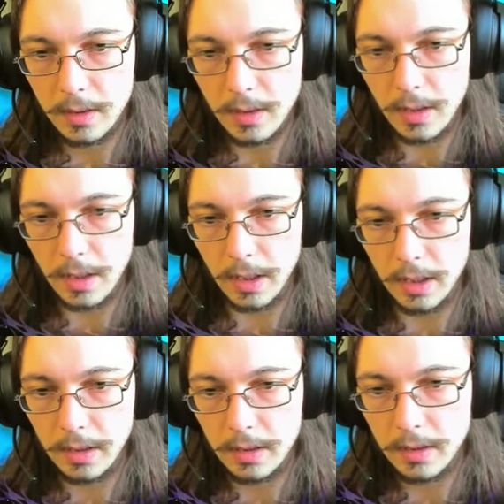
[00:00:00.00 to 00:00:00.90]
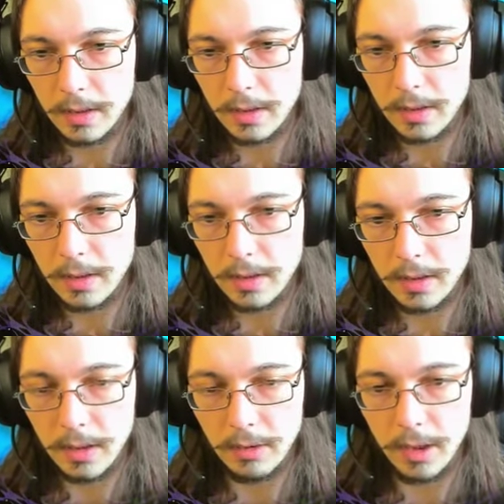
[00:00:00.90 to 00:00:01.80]
Hi.
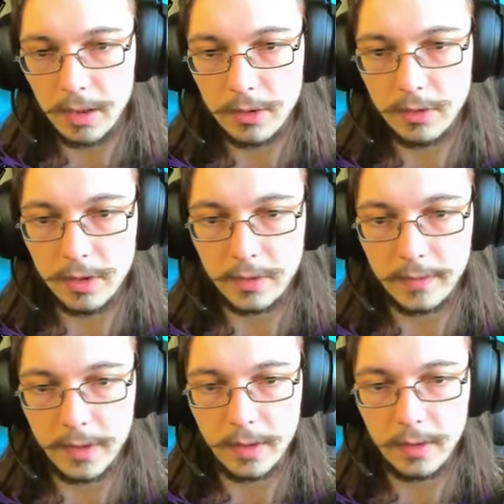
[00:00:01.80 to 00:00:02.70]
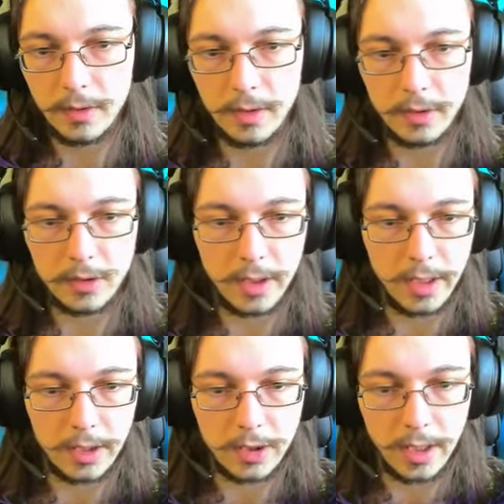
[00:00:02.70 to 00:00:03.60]
You're in the trees over there. Good luck trying to
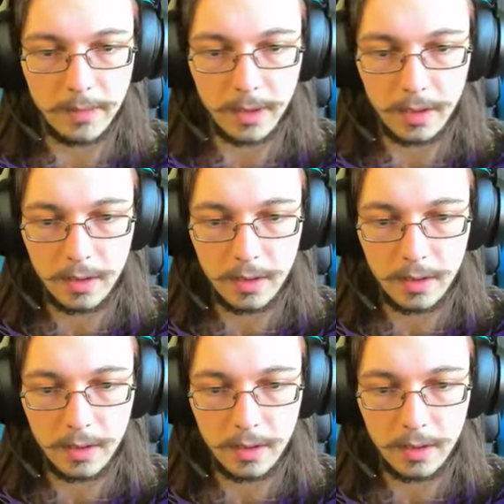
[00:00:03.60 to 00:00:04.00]
actually get me.